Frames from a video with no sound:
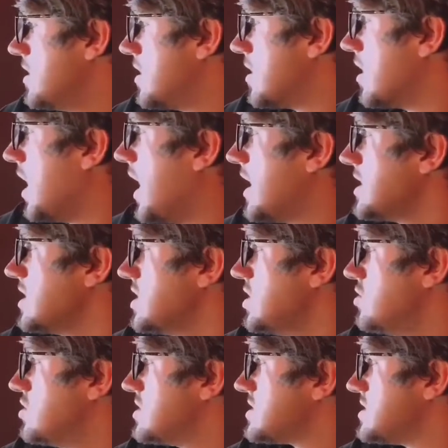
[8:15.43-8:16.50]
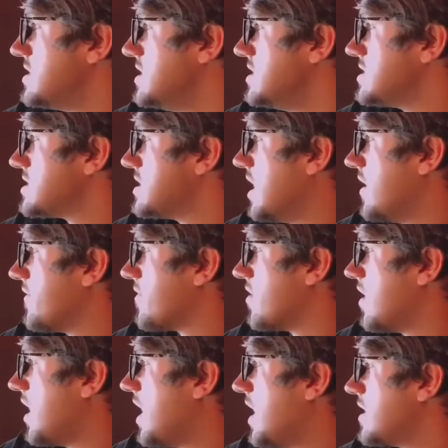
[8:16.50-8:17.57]
A lot of USD stuff, a
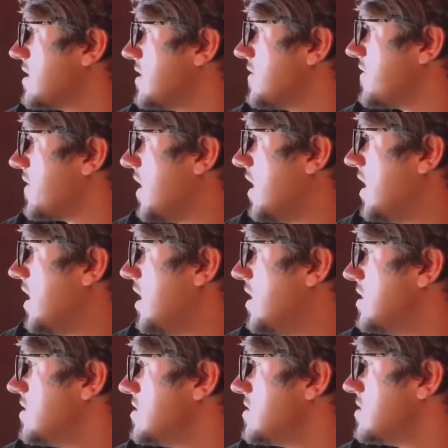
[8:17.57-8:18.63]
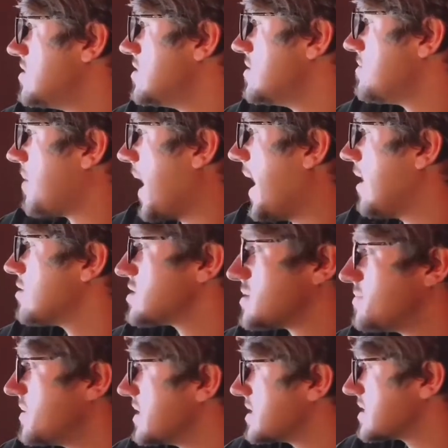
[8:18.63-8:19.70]
lot of Powell
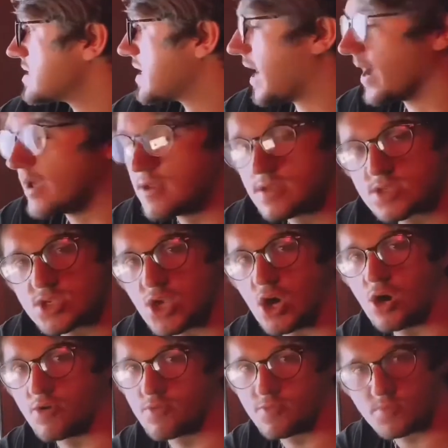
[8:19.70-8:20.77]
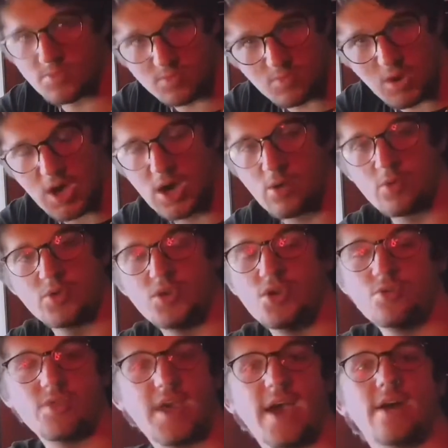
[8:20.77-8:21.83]
speaks again, so we knew
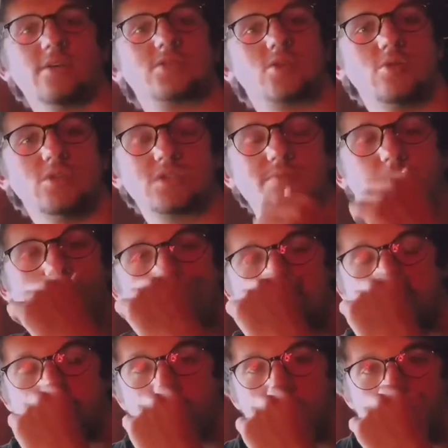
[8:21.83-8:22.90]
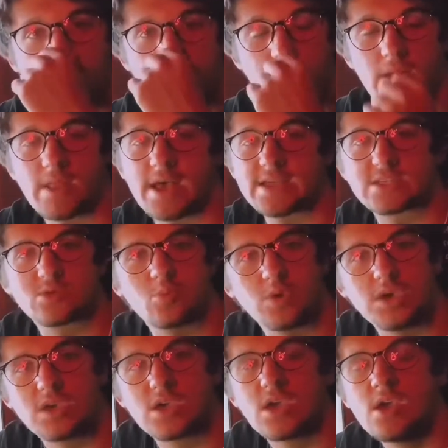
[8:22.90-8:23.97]
that. So he spoke about last
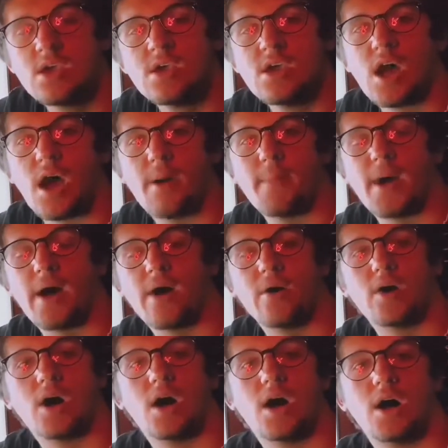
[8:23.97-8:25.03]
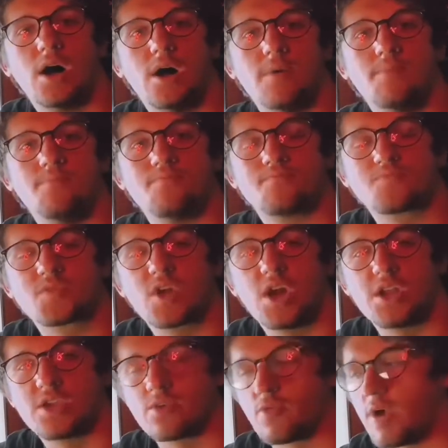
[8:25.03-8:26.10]
week about
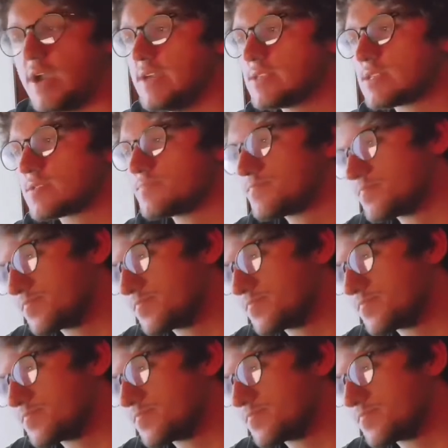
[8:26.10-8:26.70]
cutting rates,